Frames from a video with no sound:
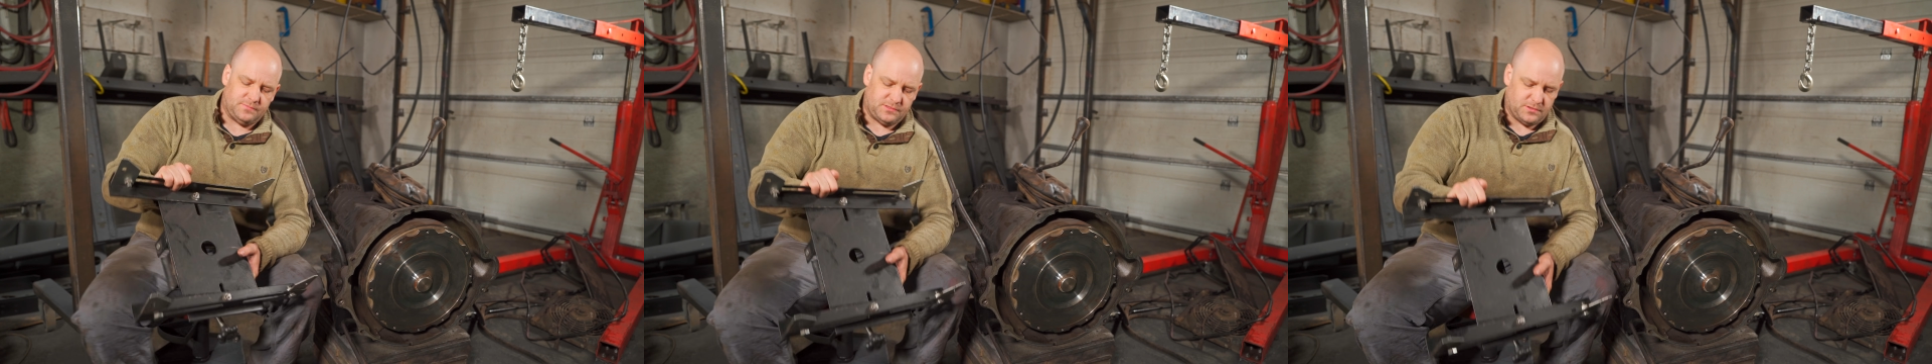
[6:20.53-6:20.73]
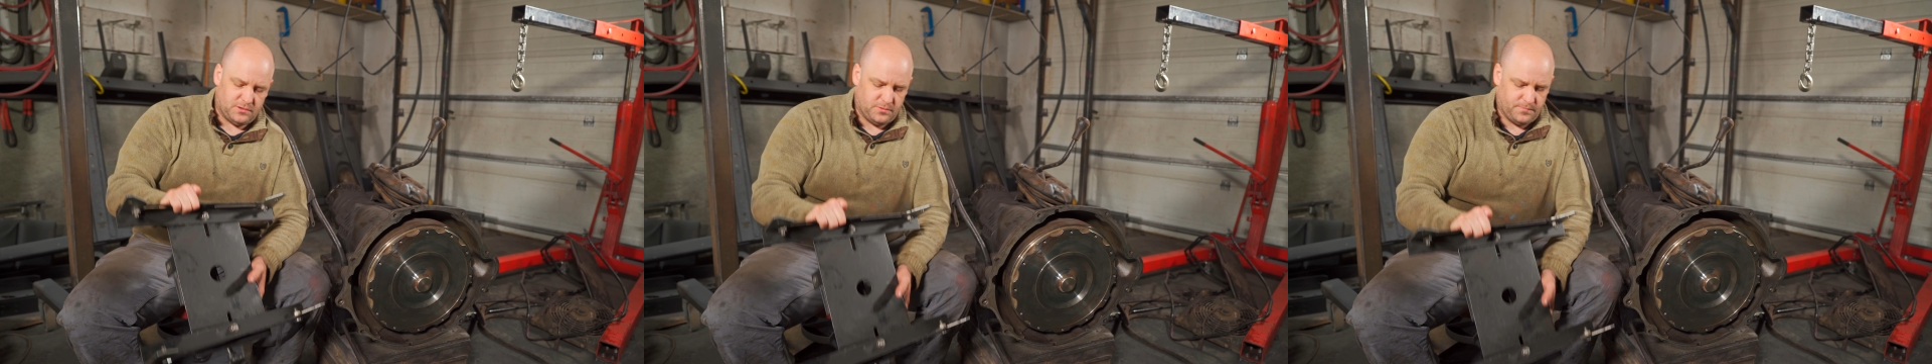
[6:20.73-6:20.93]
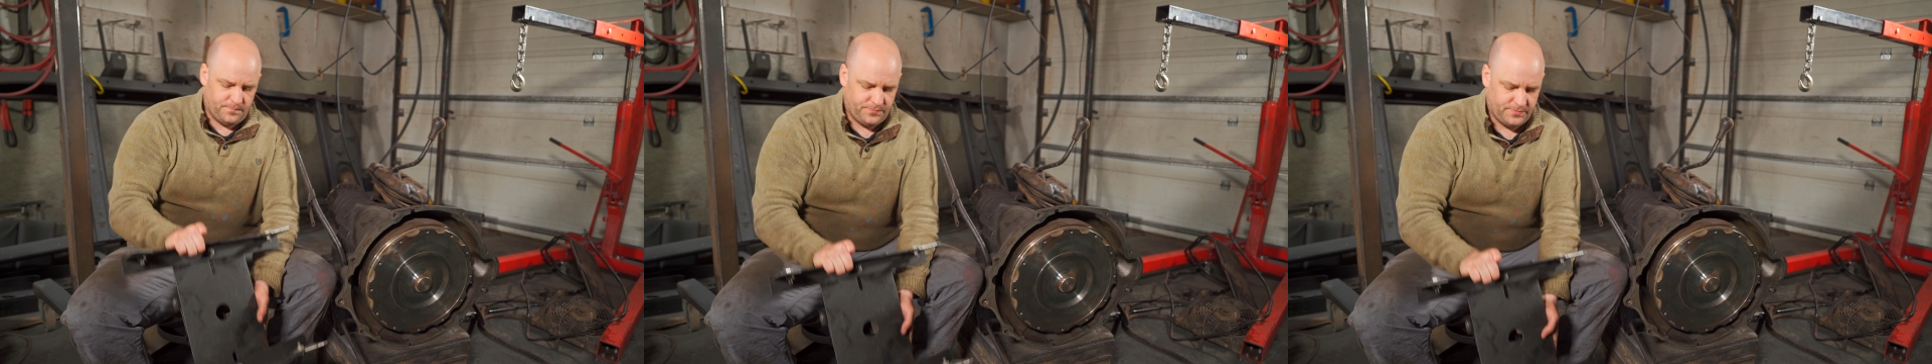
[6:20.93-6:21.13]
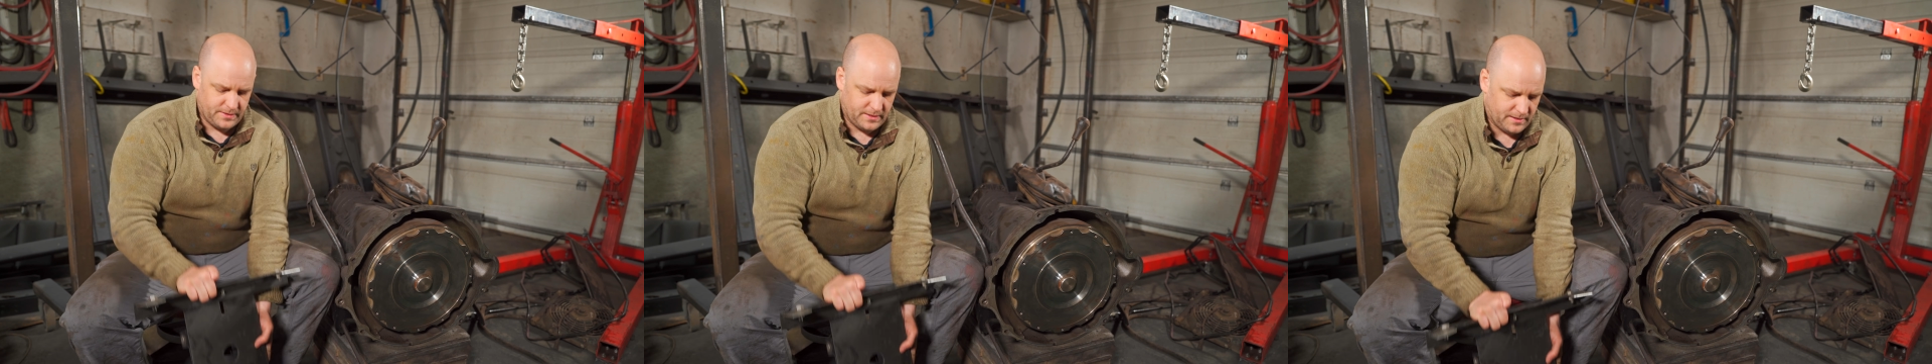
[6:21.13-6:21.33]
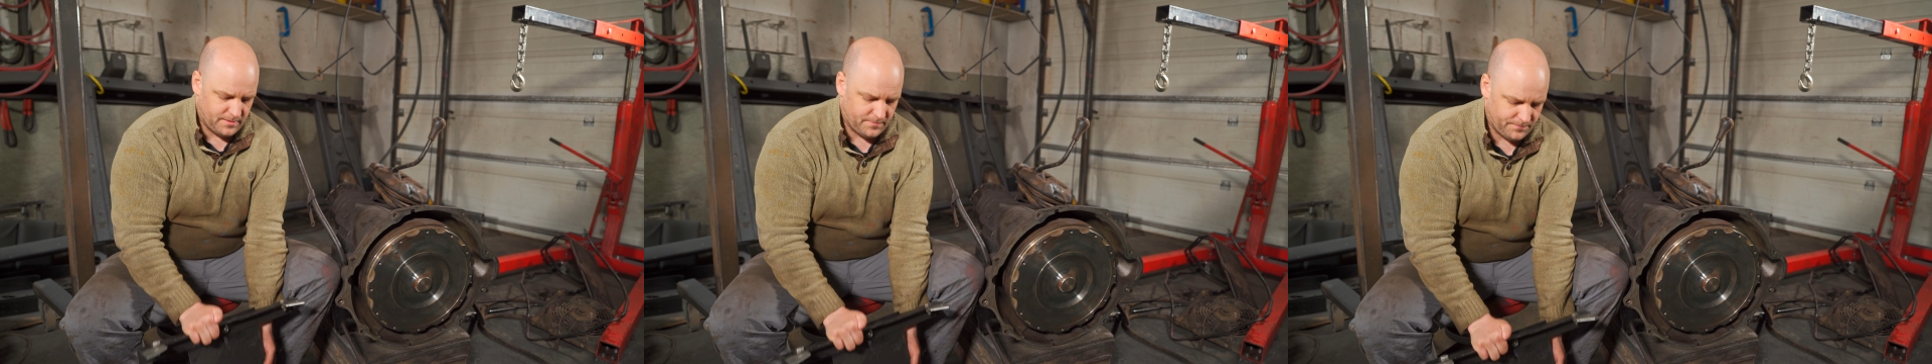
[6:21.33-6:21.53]
So
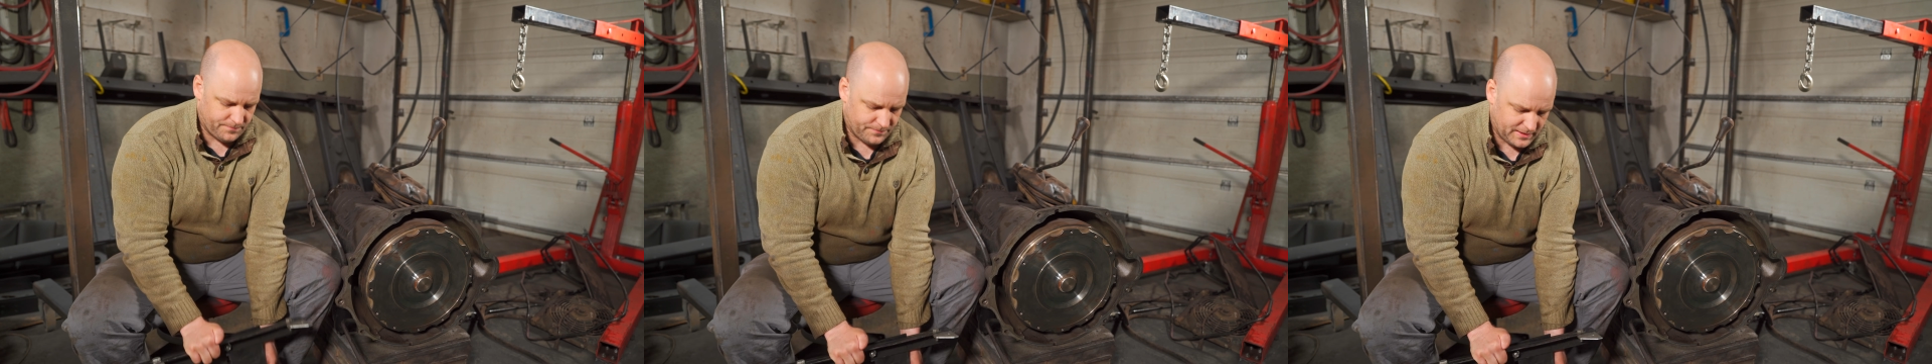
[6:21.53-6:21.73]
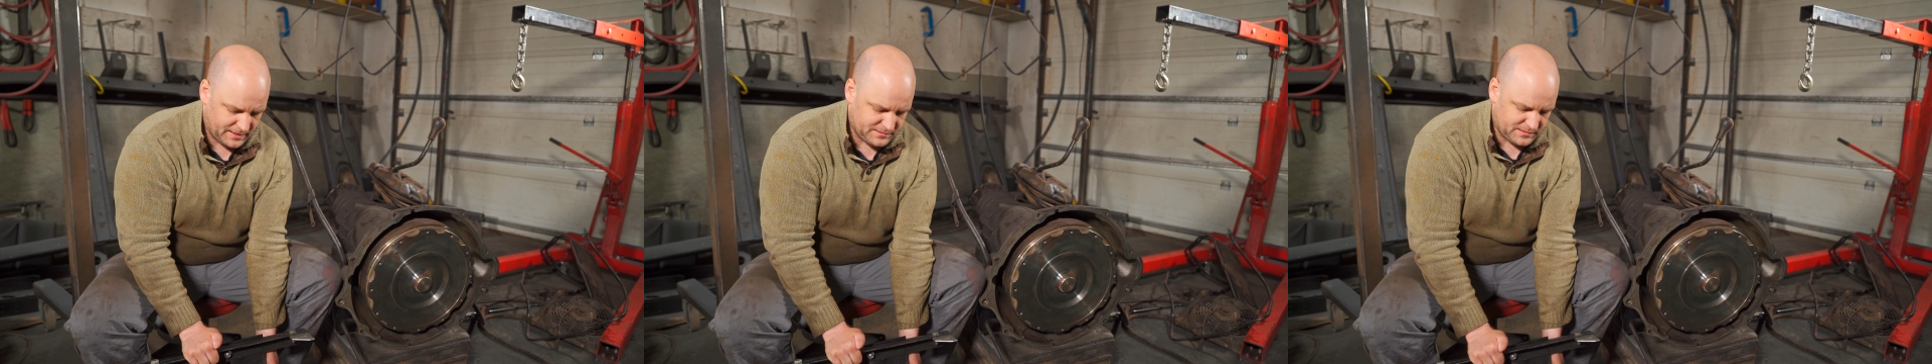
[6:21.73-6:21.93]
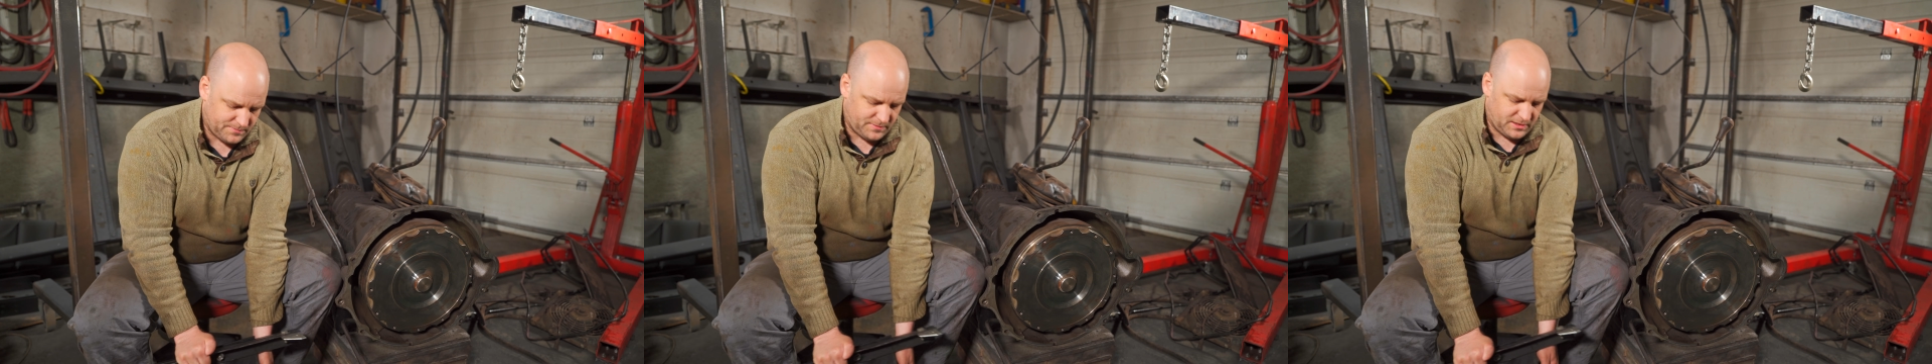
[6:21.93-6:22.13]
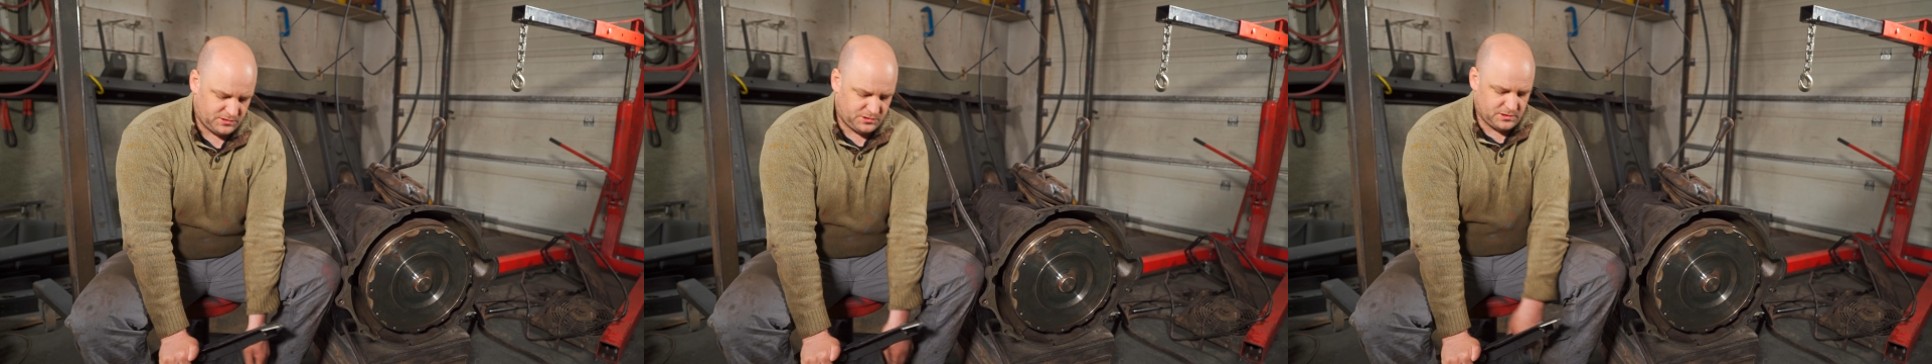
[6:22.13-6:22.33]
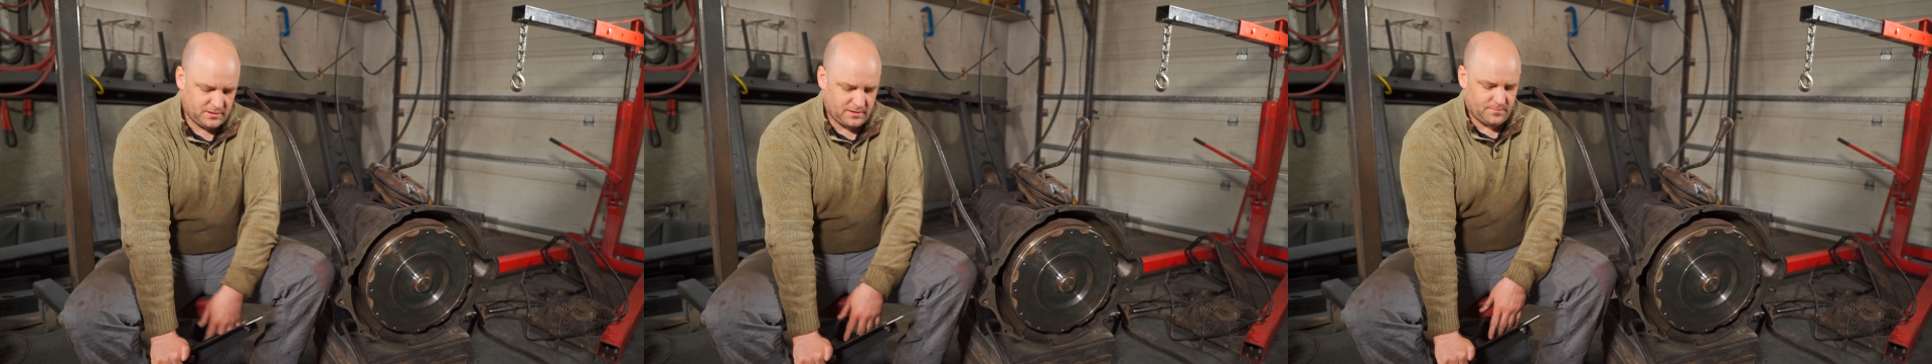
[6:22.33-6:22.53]
as I mentioned,